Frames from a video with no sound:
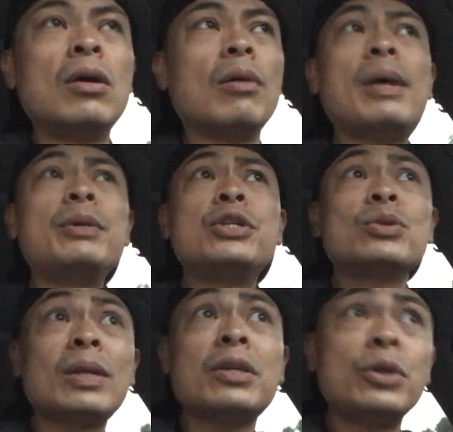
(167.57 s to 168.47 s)
Or maybe you
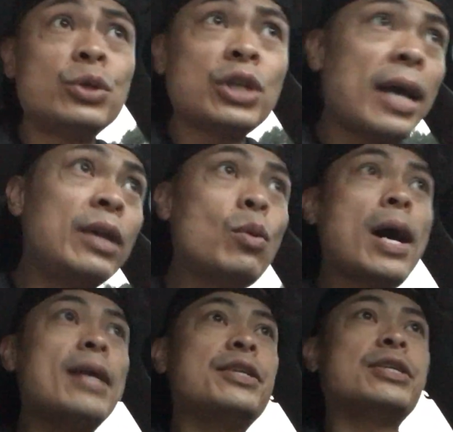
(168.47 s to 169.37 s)
just want the new shiny
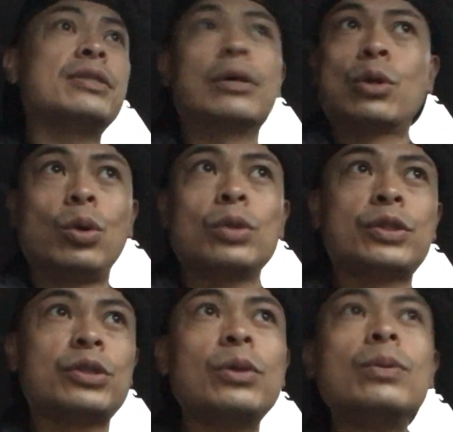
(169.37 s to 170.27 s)
watch, the cool
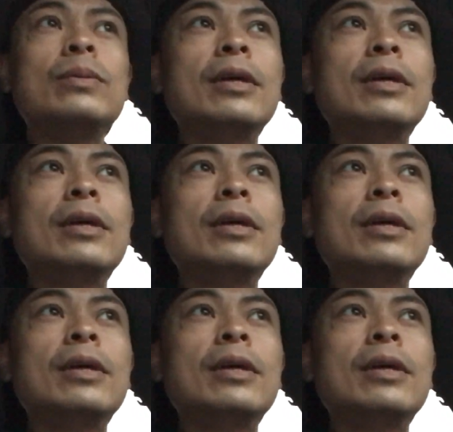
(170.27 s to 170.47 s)
suit,